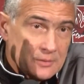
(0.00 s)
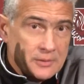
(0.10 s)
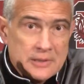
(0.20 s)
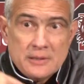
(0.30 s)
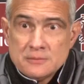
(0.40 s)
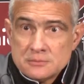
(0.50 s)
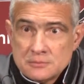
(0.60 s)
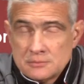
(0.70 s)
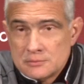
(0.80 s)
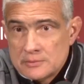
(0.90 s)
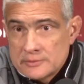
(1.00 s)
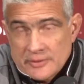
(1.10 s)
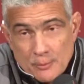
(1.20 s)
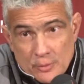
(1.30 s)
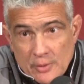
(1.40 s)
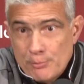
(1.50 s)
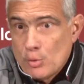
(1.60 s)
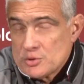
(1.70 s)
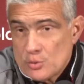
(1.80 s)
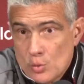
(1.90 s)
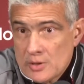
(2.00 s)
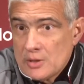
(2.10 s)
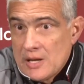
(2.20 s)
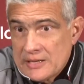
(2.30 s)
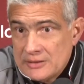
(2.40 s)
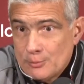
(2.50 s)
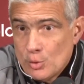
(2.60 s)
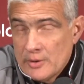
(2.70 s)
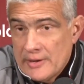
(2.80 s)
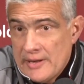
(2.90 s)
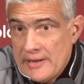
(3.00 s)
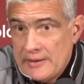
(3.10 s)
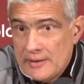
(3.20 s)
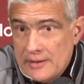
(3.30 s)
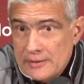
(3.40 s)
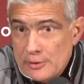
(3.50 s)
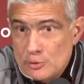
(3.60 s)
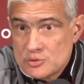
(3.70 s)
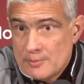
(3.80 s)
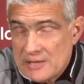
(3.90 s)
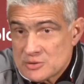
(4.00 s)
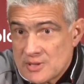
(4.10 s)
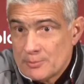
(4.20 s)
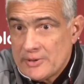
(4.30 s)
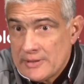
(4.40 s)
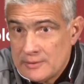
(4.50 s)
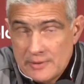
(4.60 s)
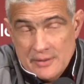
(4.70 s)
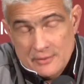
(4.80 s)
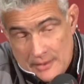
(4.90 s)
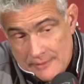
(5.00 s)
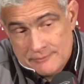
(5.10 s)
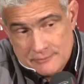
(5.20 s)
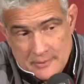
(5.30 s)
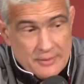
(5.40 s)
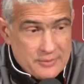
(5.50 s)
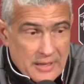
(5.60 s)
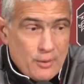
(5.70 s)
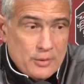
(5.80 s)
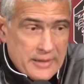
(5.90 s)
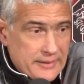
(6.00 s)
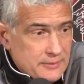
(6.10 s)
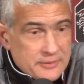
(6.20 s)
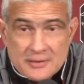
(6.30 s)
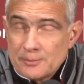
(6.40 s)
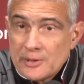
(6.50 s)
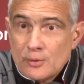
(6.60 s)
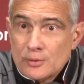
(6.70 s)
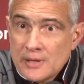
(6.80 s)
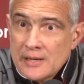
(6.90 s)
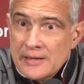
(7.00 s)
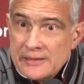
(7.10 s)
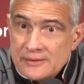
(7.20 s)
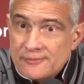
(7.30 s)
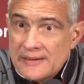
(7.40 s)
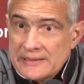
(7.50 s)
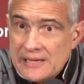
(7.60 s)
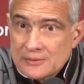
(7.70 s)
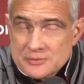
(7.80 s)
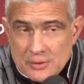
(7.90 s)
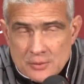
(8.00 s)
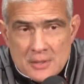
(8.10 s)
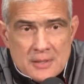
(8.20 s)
you know, someone reports at 1 o'clock in the morning, hey, news about something, you know, I'm like, okay, there's something going on, I need to find out. So,